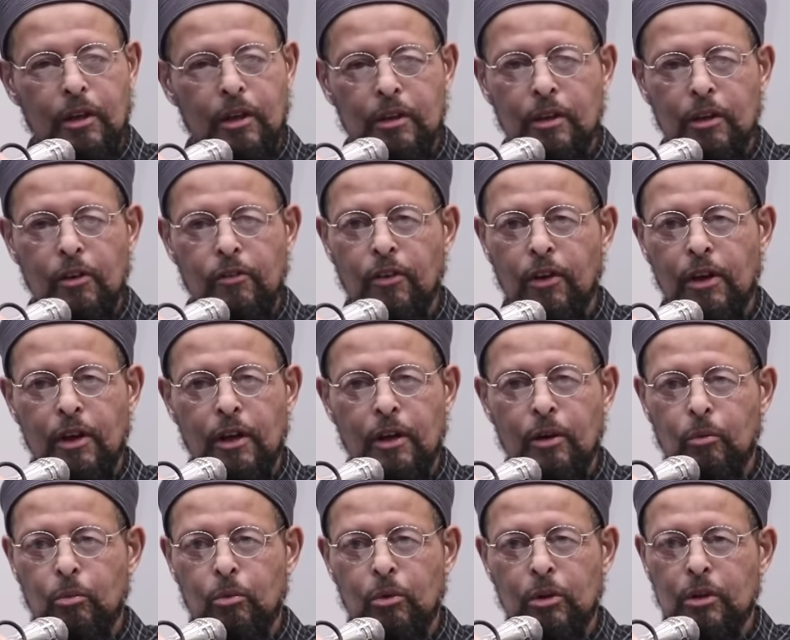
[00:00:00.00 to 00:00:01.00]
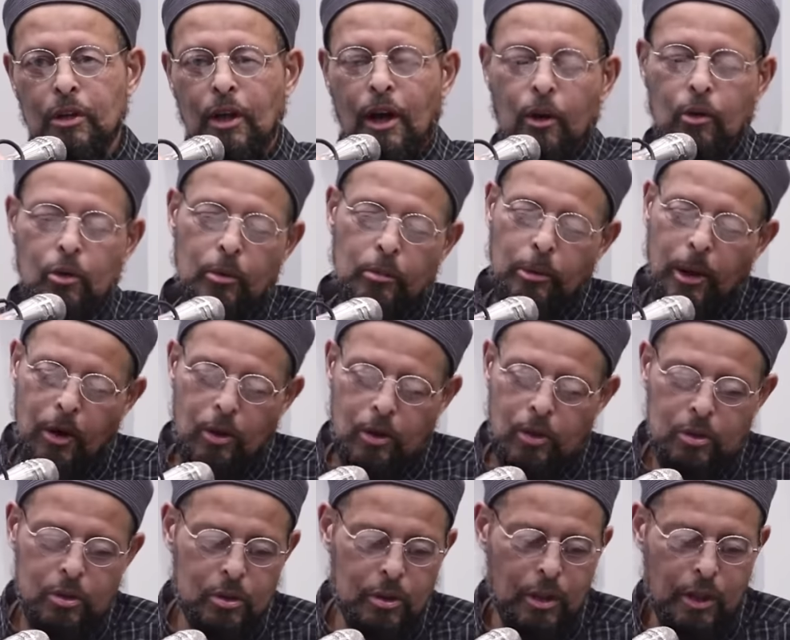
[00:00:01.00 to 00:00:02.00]
I never had one doubt about
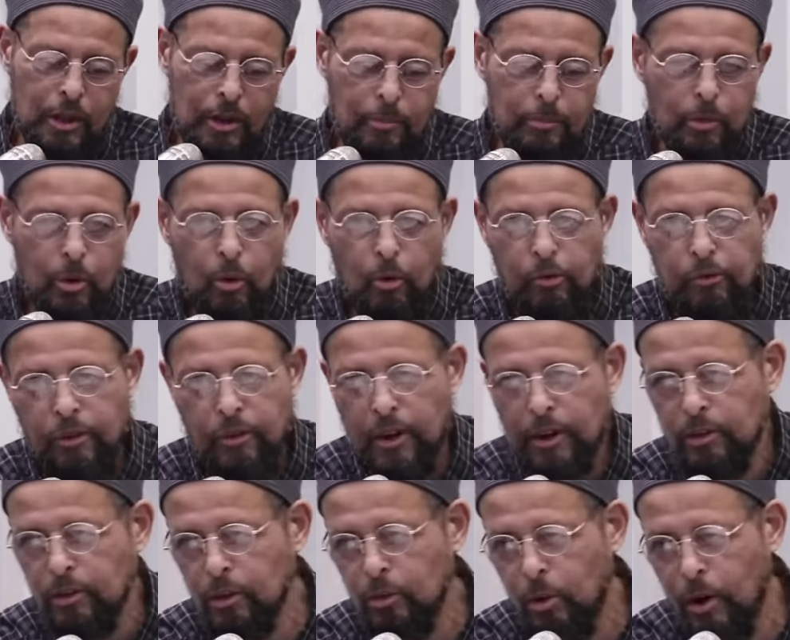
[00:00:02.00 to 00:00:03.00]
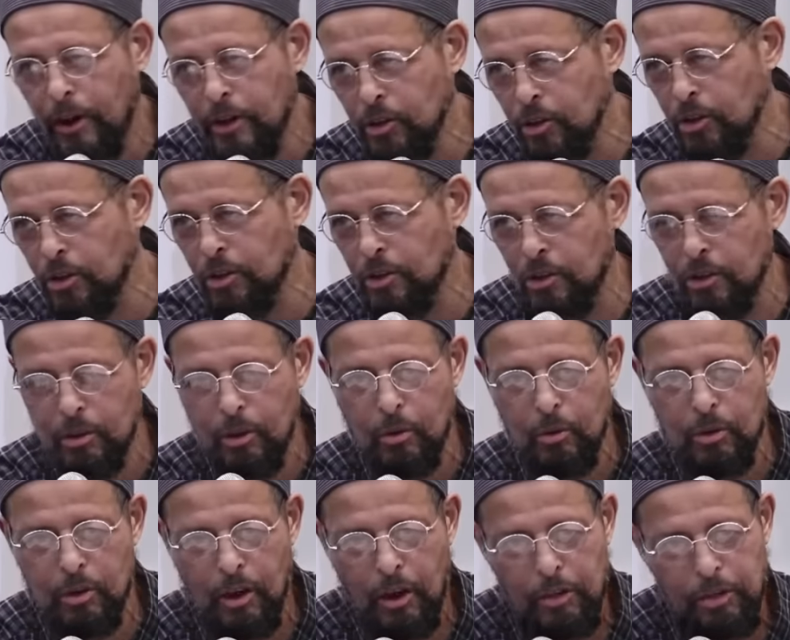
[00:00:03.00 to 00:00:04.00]
Islam, no faith crisis, no
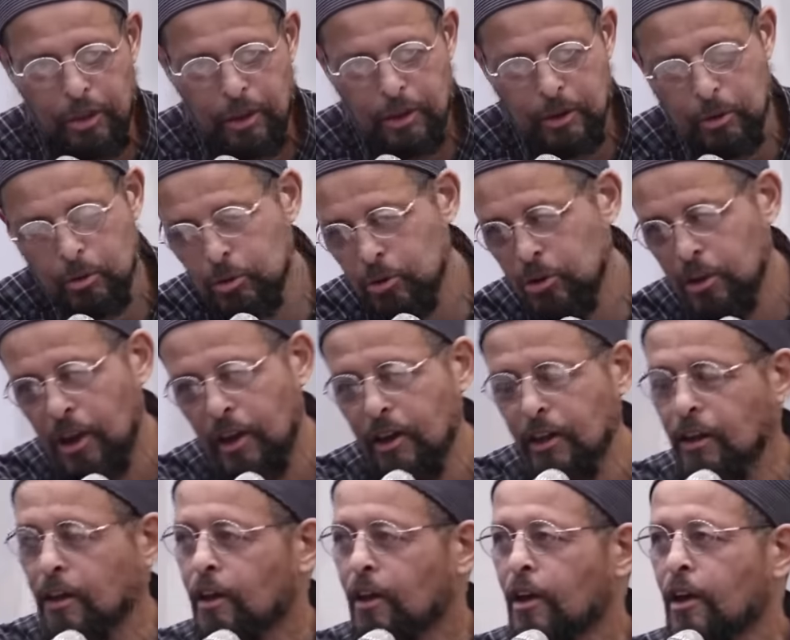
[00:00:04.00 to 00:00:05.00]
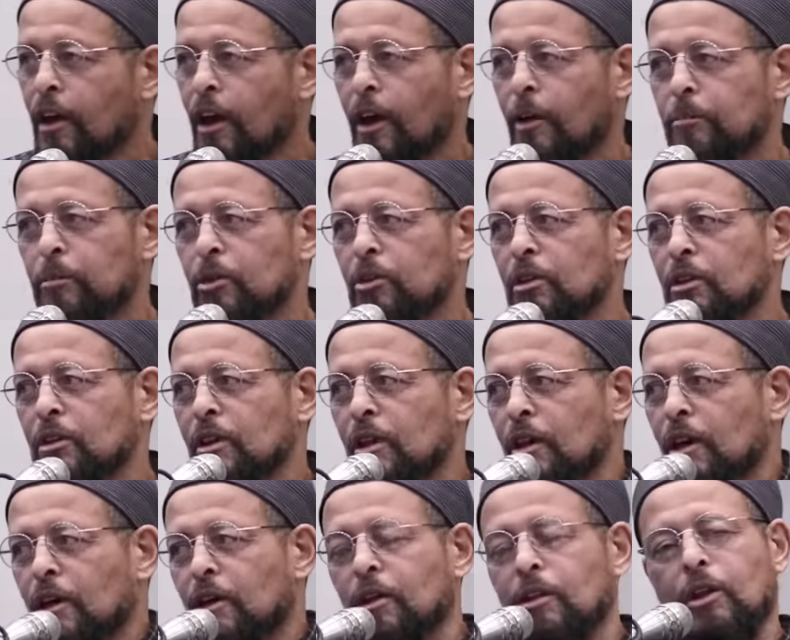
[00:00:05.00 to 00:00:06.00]
nothing. It was like,
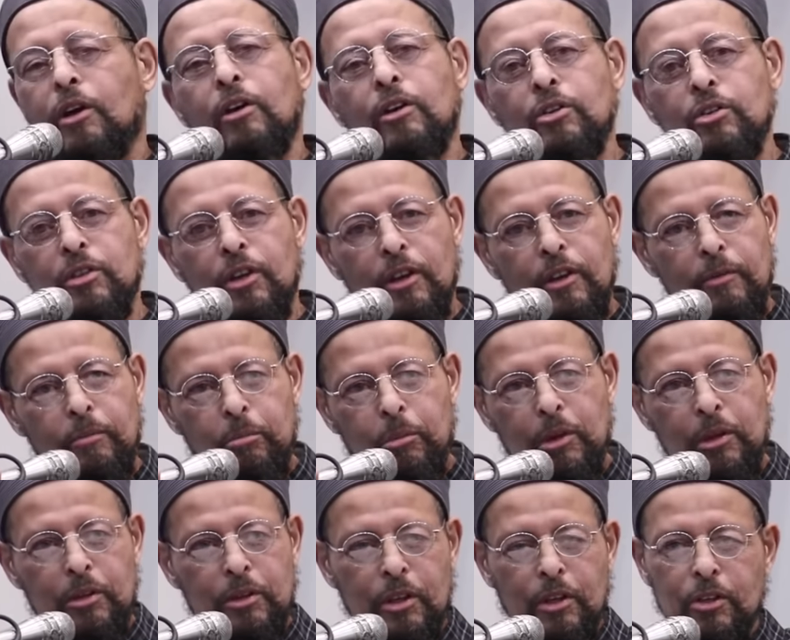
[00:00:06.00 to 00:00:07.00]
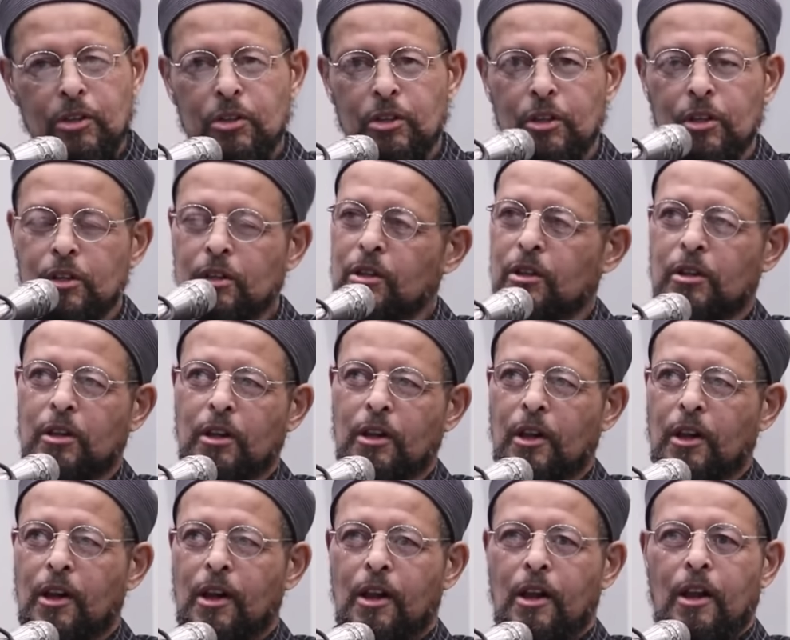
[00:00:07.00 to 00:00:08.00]
alhamdulillah, Allah saved me, that's it.
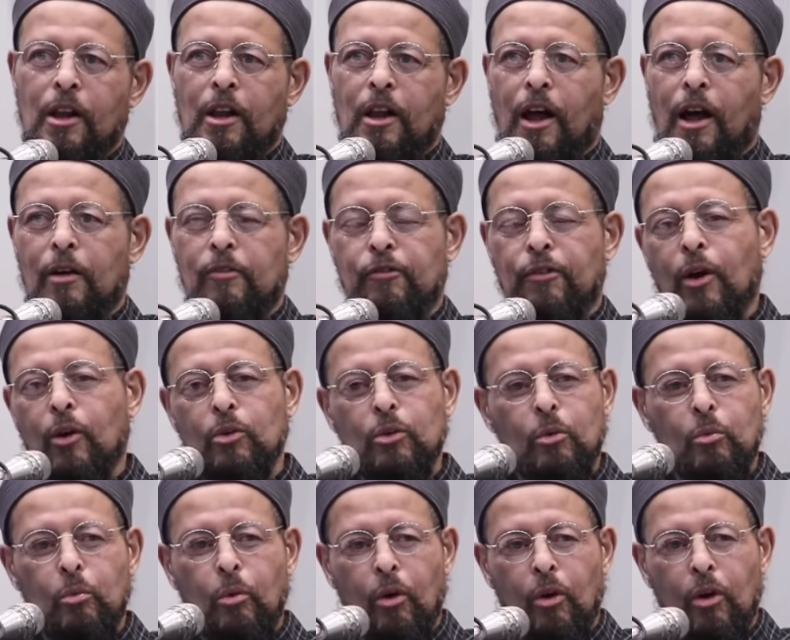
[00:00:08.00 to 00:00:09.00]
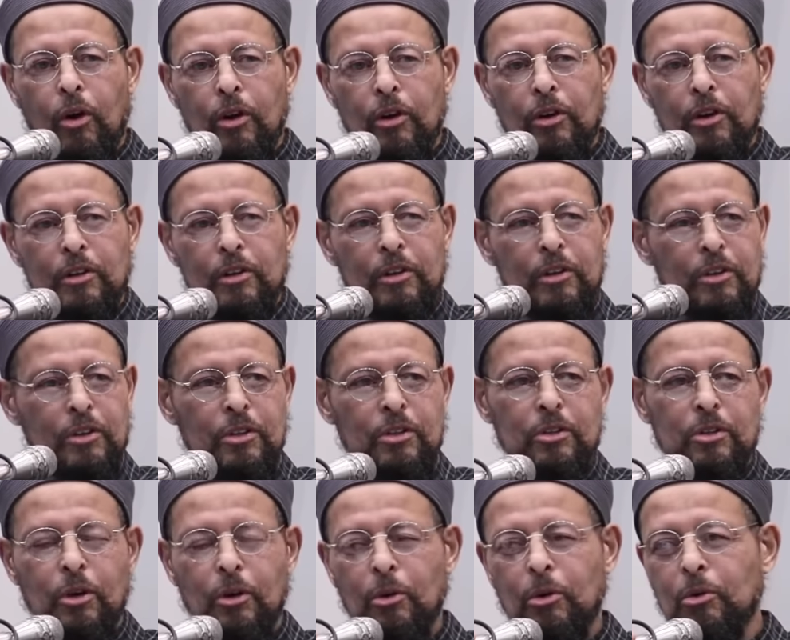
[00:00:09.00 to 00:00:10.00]
I found the water,
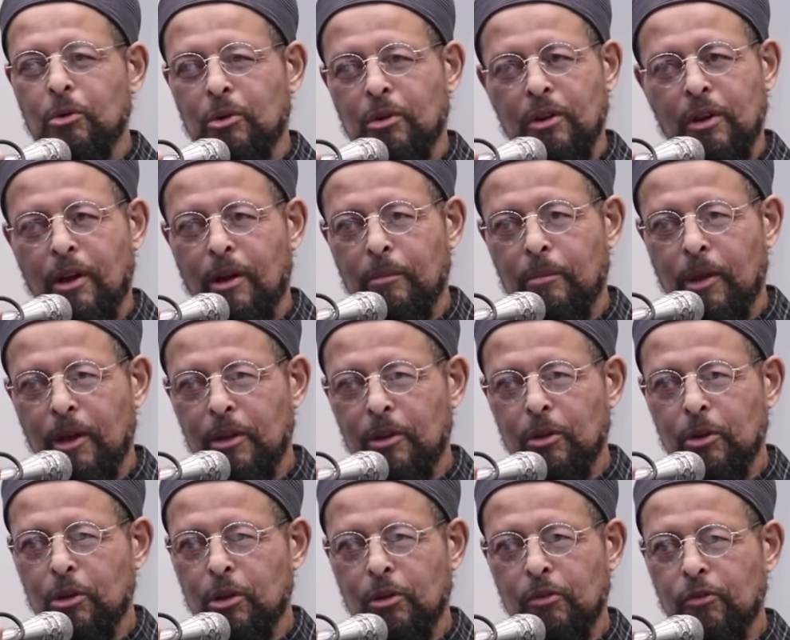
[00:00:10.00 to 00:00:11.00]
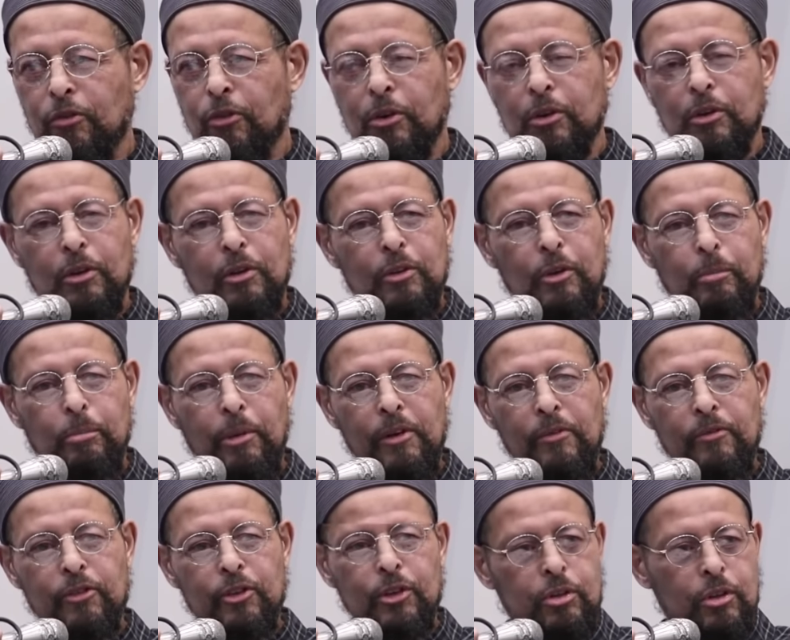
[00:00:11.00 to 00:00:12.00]
so I'm not looking for another
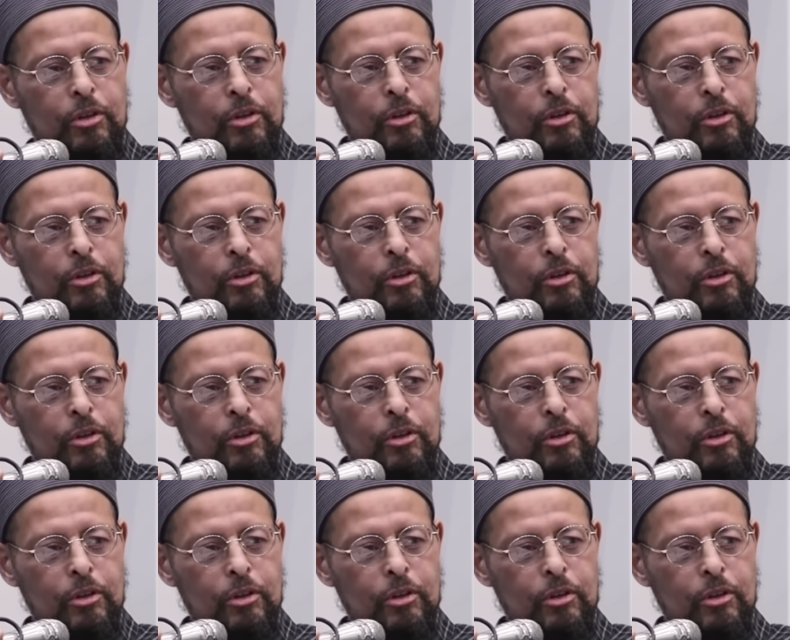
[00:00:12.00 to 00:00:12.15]
beverage.